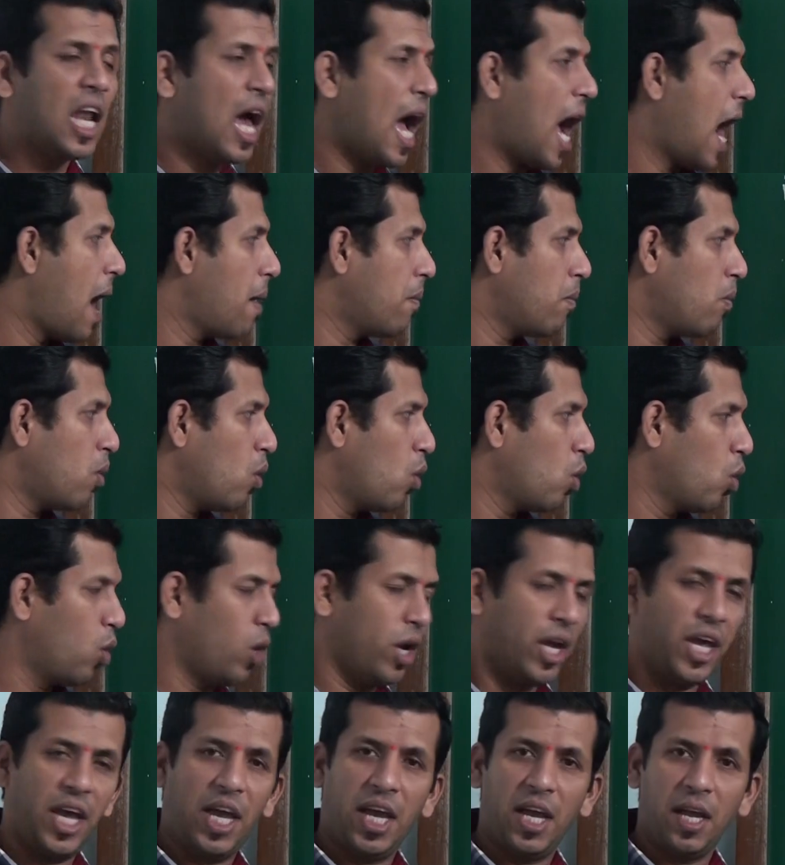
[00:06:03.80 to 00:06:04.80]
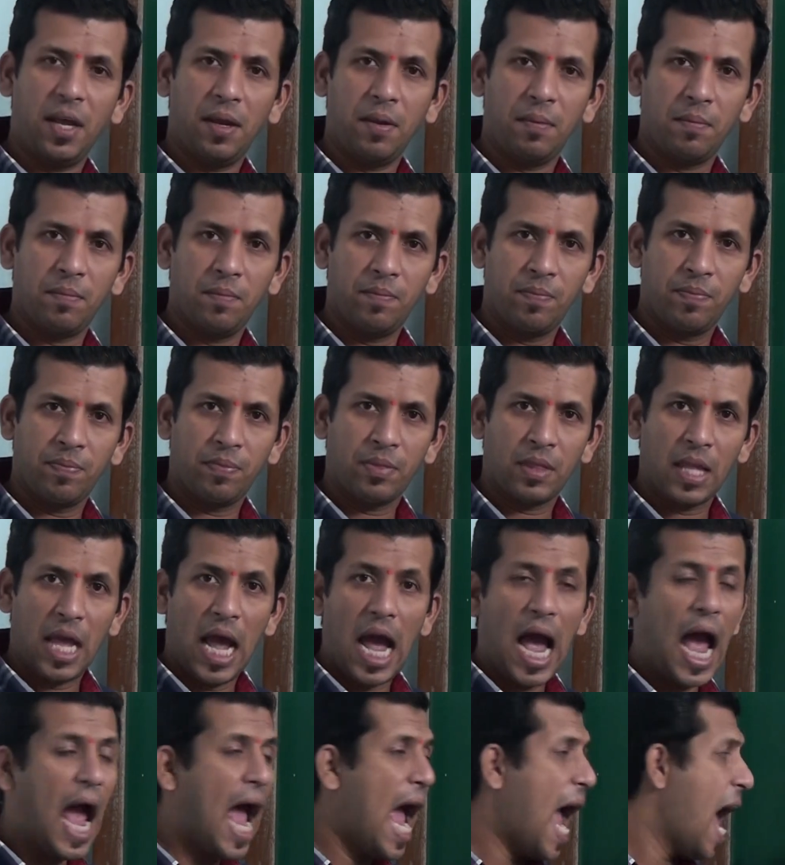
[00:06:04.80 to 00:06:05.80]
arm OA
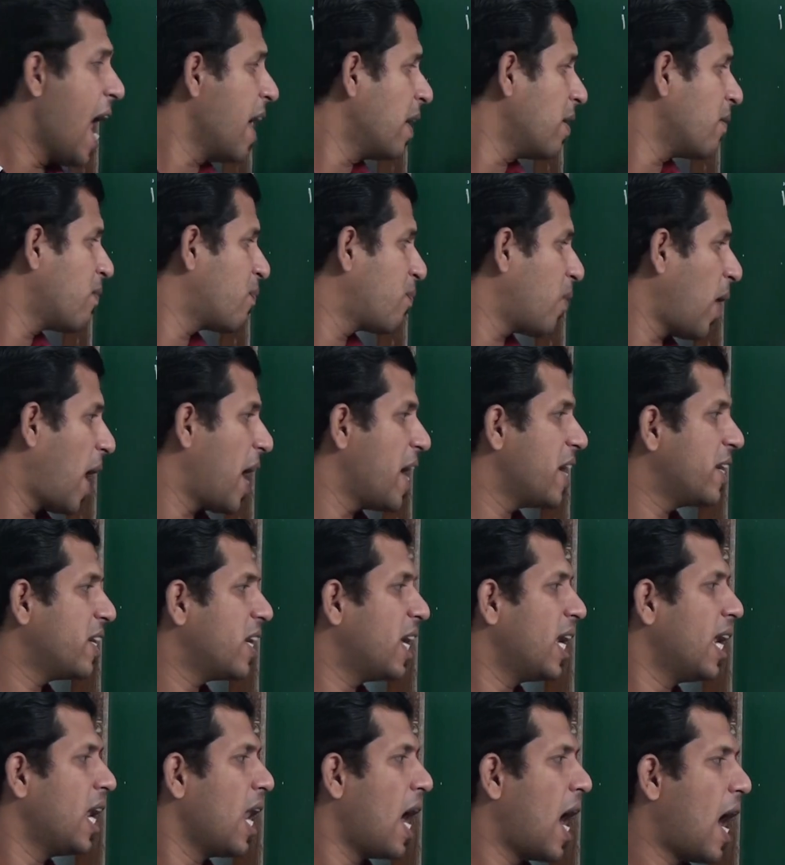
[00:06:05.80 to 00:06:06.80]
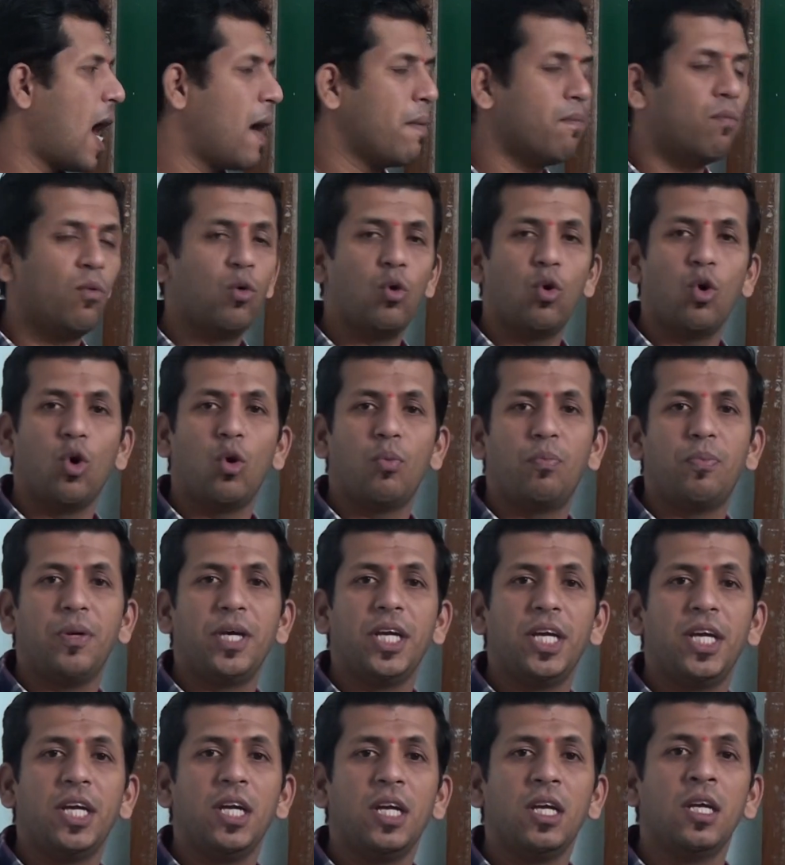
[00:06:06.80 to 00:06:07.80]
and final arm OB
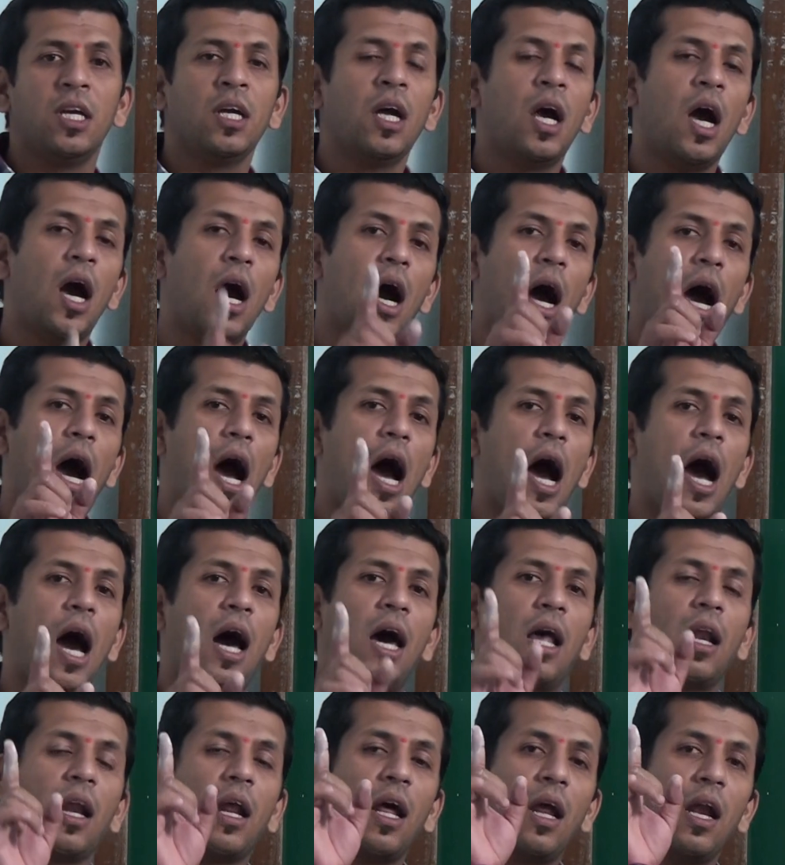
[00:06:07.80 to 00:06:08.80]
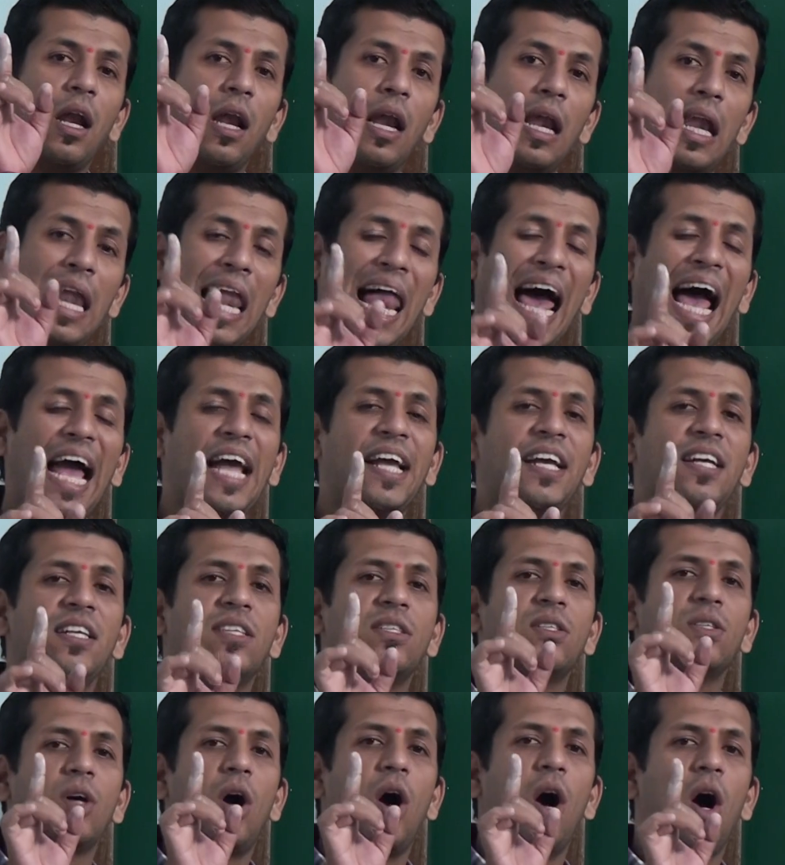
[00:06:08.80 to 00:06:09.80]
are
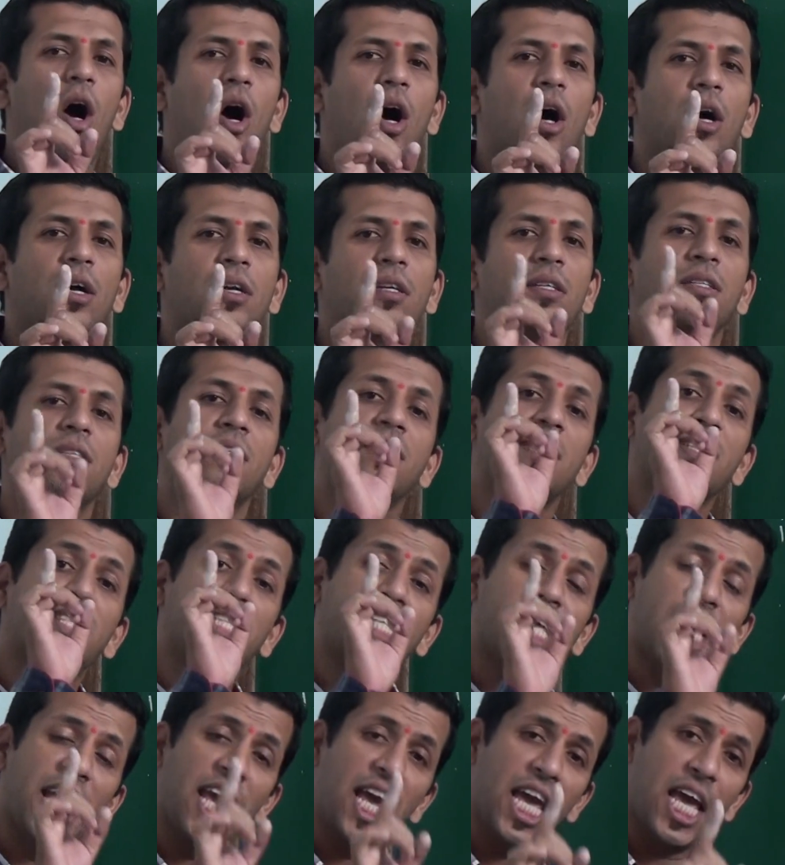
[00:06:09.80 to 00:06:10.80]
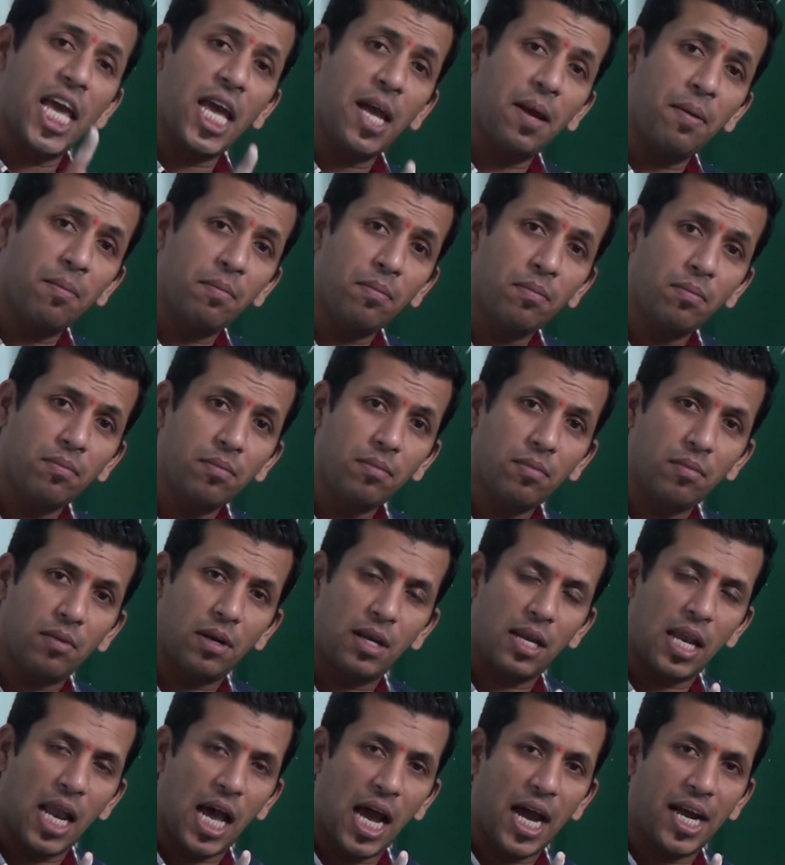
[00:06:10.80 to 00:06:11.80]
lies on same
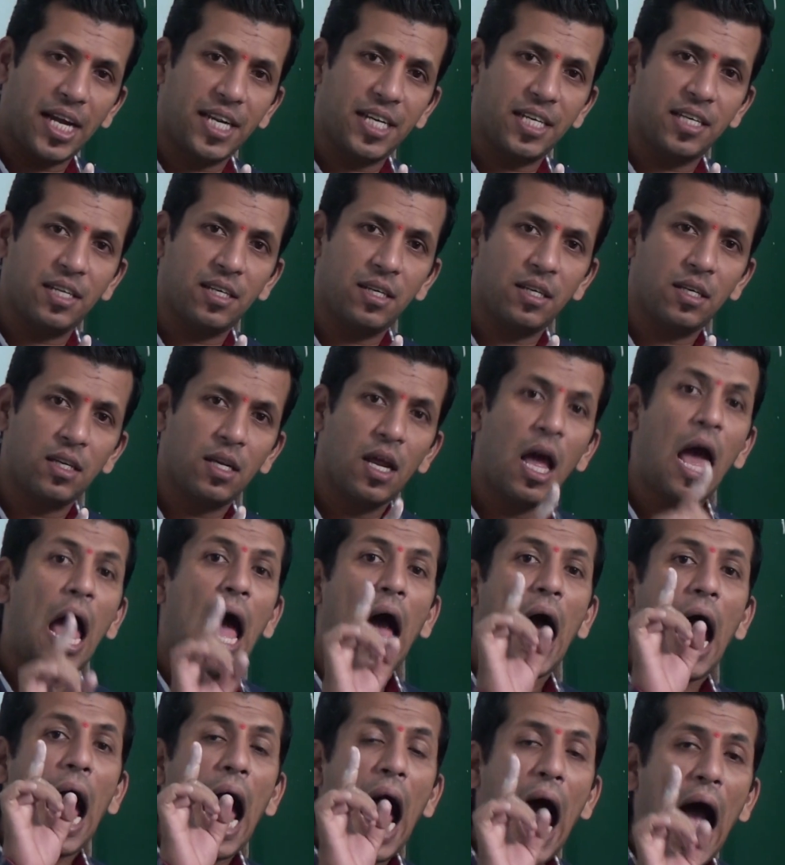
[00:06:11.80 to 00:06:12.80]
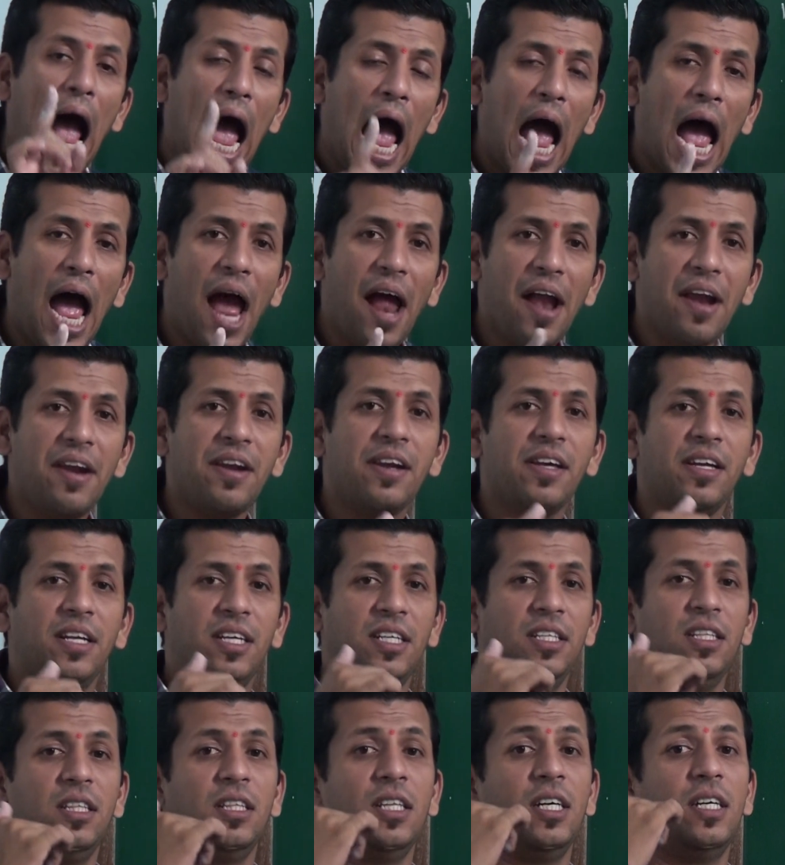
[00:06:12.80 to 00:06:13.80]
line and
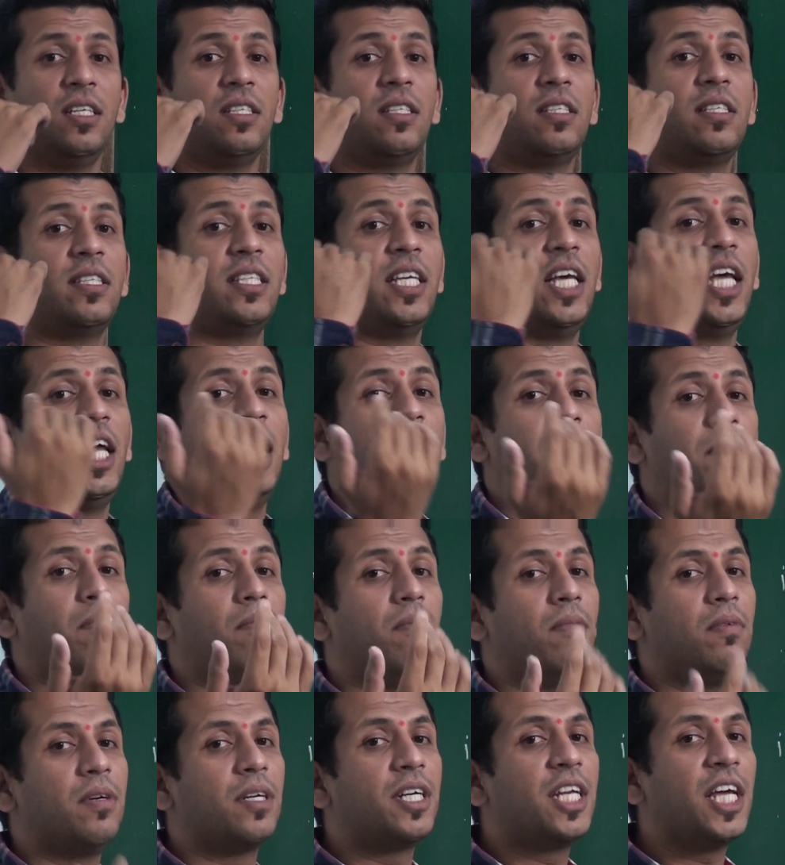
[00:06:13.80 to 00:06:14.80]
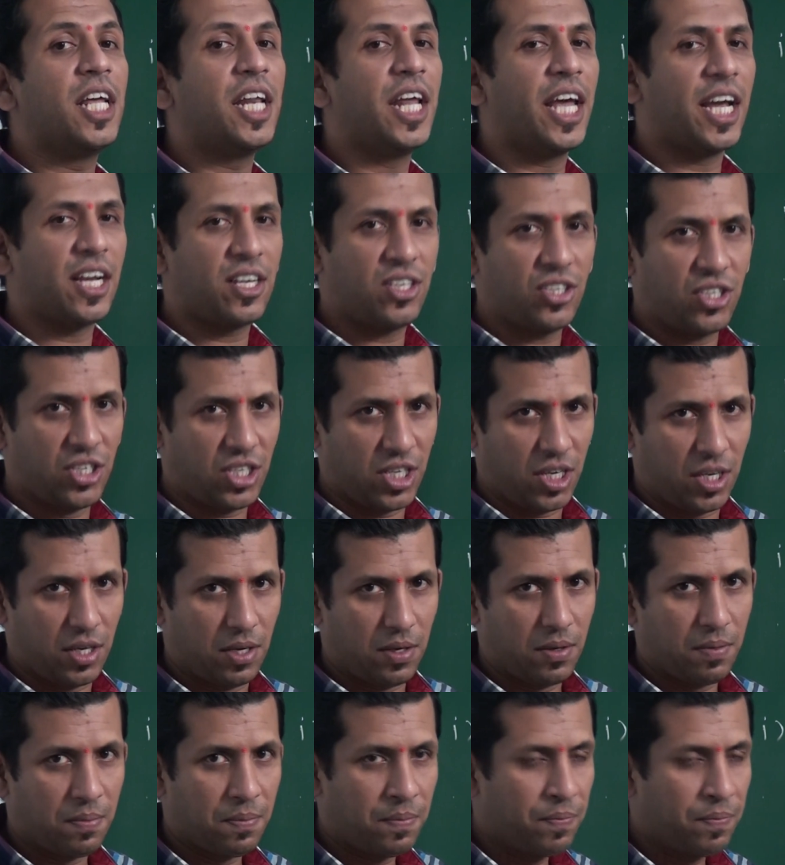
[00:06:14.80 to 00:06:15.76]
in the same direction.